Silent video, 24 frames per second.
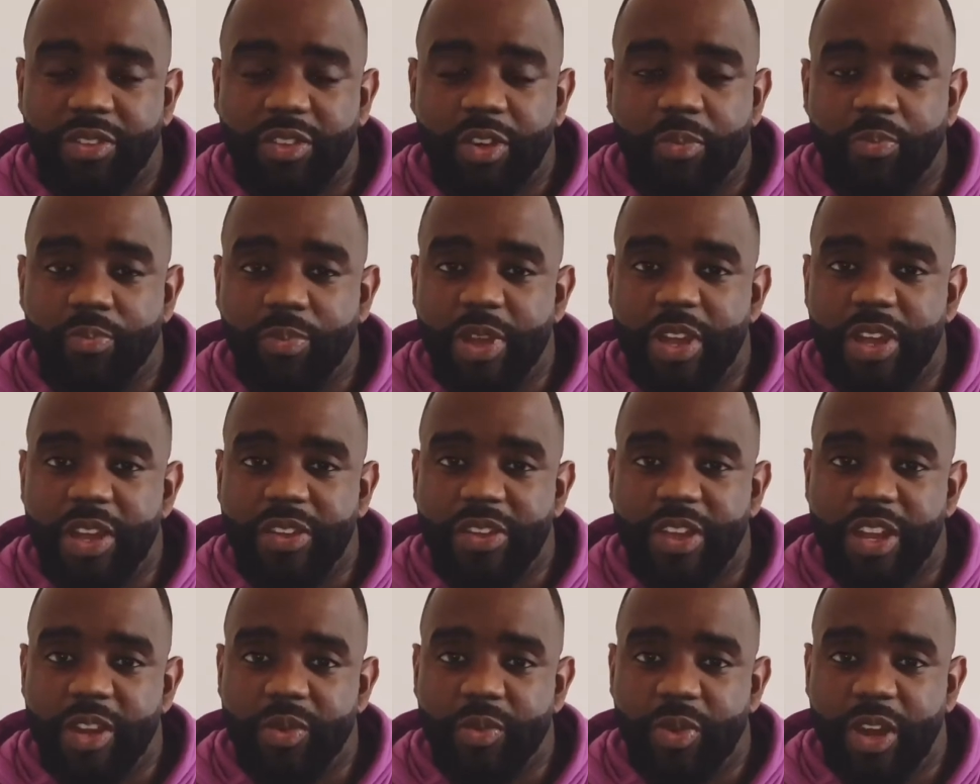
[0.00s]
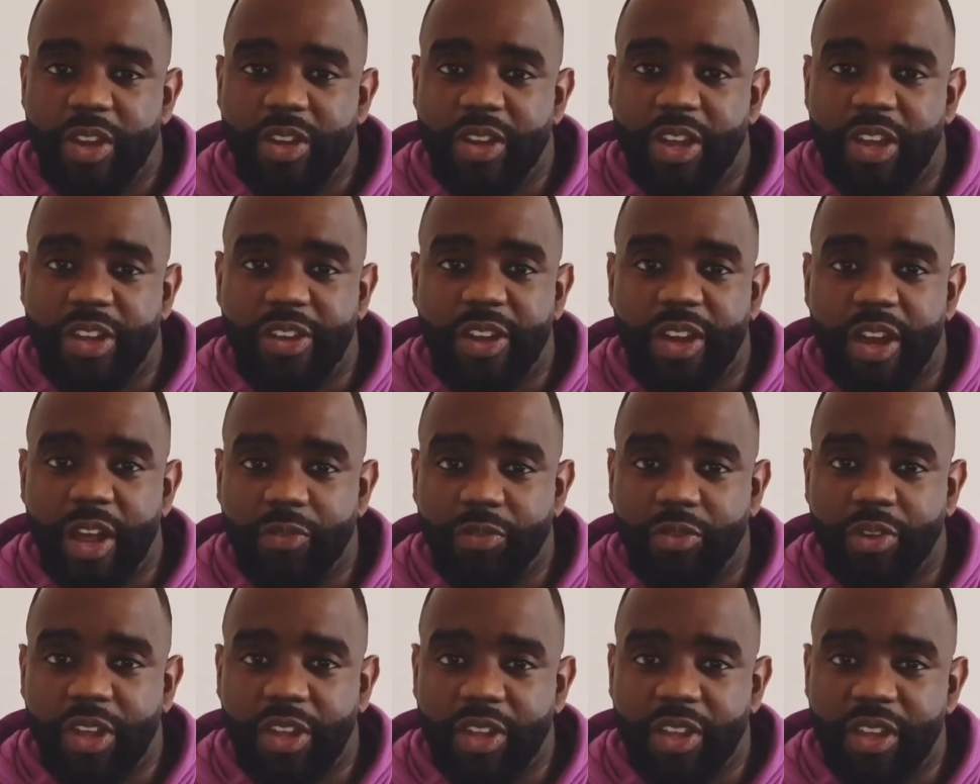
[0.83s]
competed anywhere near the
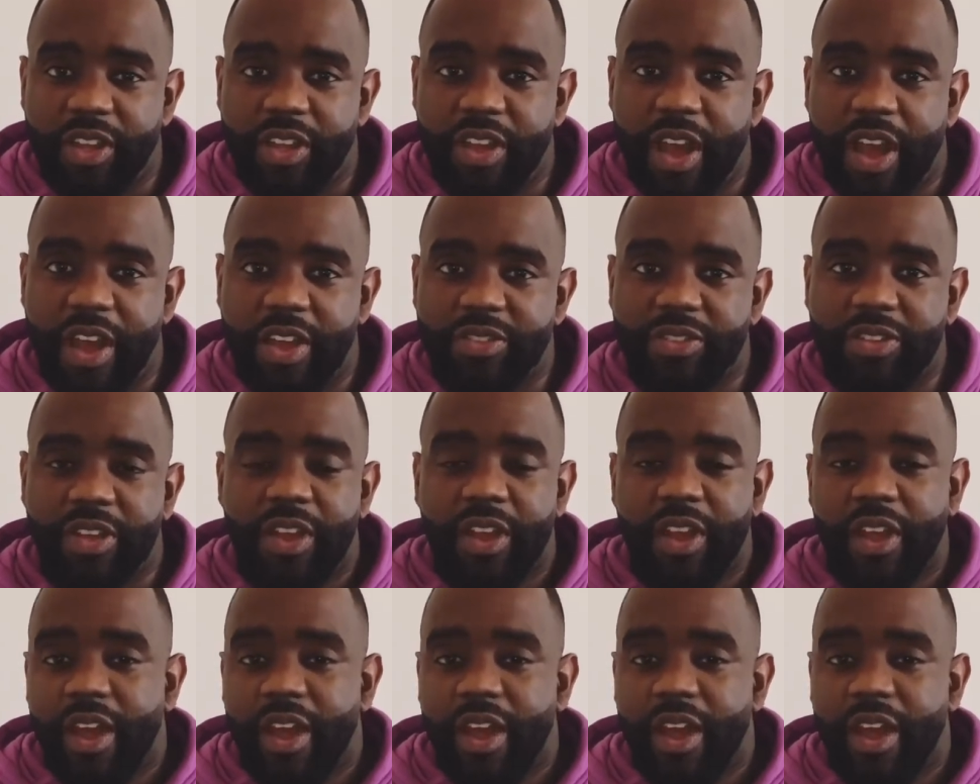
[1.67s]
level that he has.